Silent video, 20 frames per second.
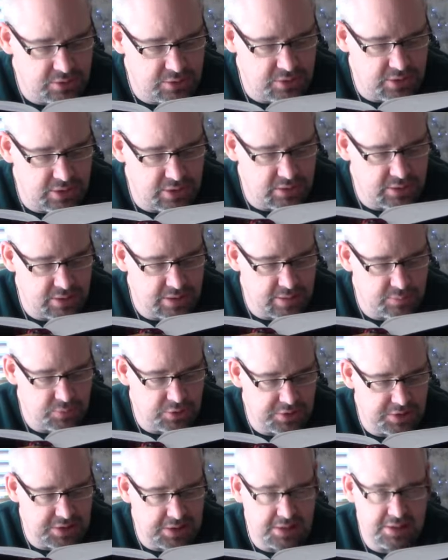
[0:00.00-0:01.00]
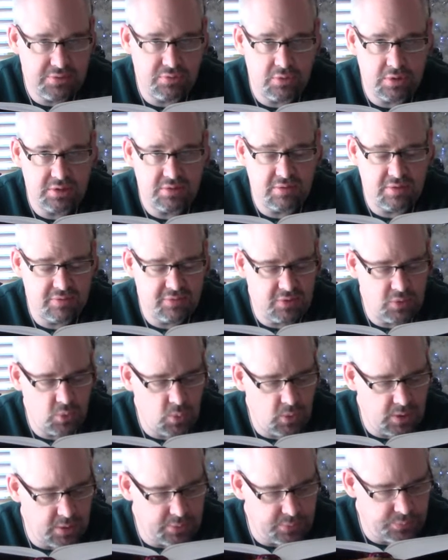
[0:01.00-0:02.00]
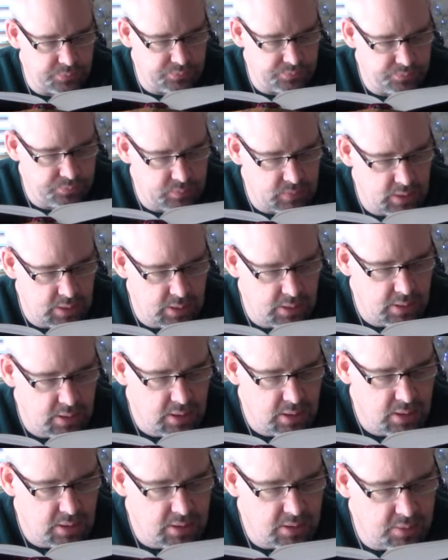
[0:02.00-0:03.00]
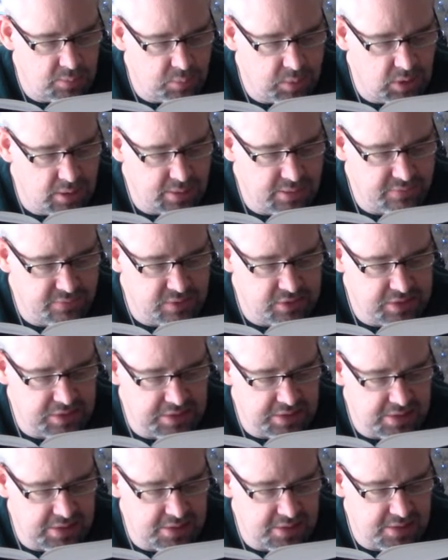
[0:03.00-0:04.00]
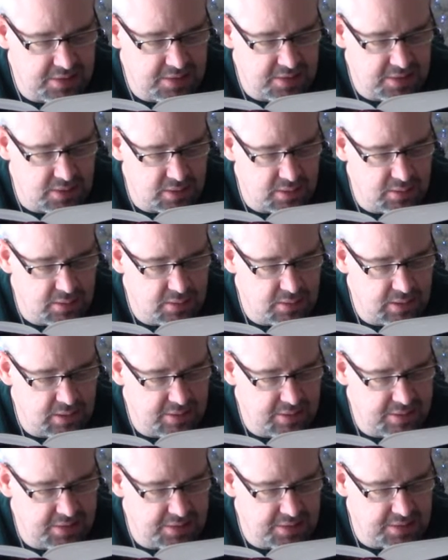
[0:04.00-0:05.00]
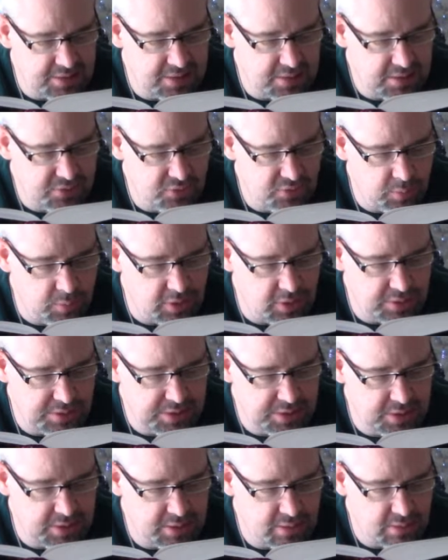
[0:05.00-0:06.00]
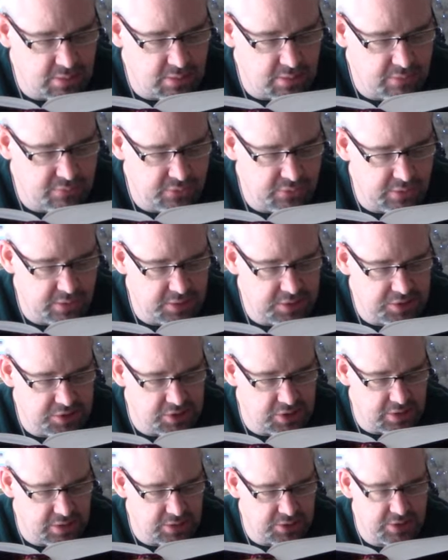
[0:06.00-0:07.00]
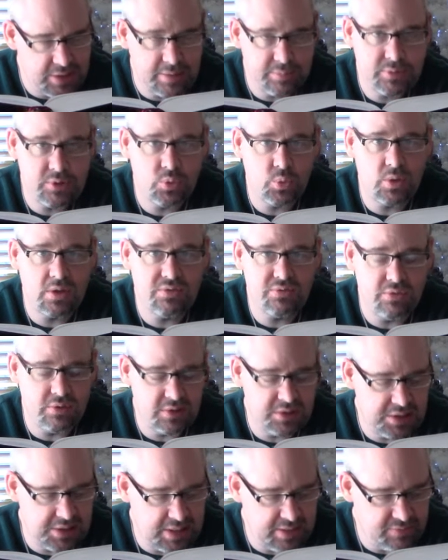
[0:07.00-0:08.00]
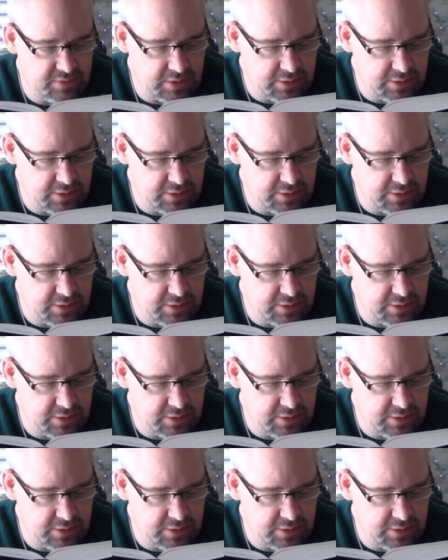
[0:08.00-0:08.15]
John chapter 6, verse 51. The blood of Jesus, his son, cleanses us from all sin. 1 John chapter 1 verse 7.